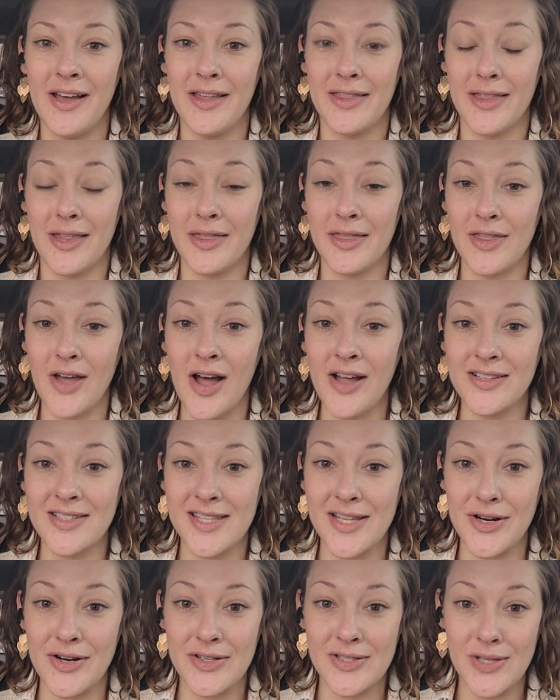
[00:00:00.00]
the thoughts
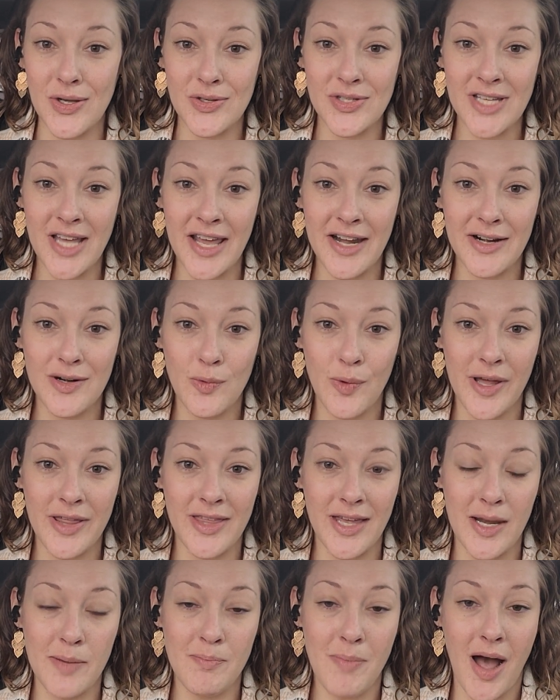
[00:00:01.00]
they're associated
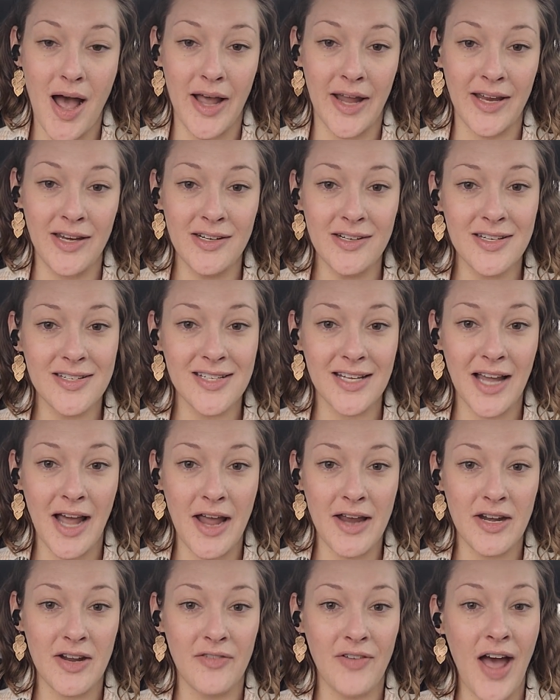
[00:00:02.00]
with in mind to
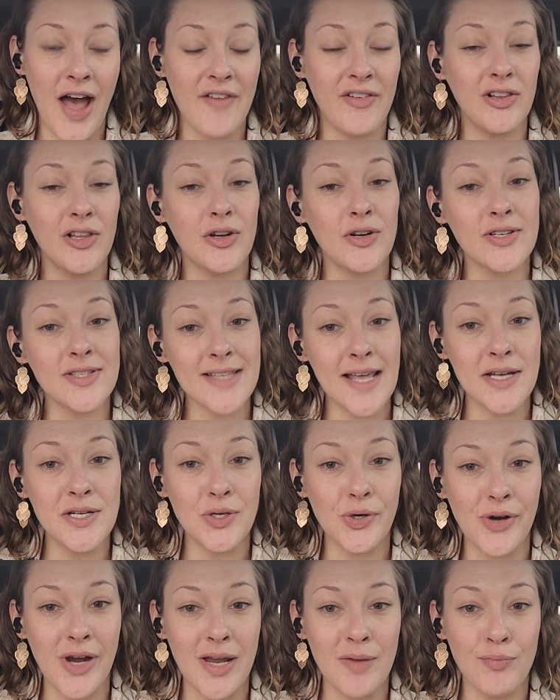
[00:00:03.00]
kind of have a little
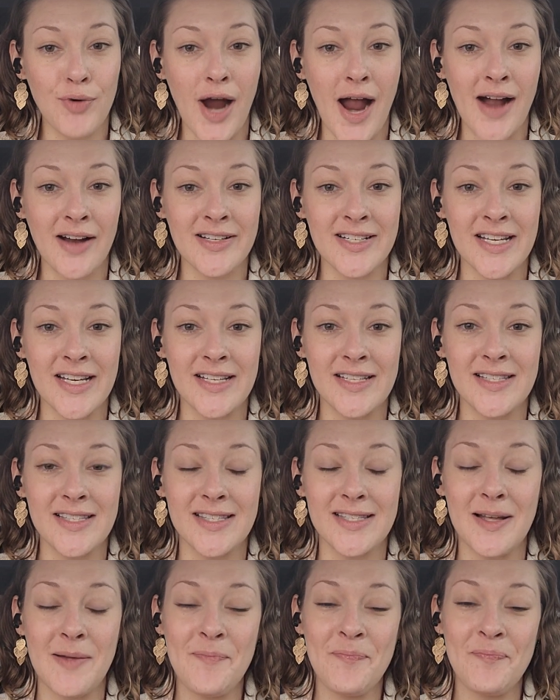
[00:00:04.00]
centering practice.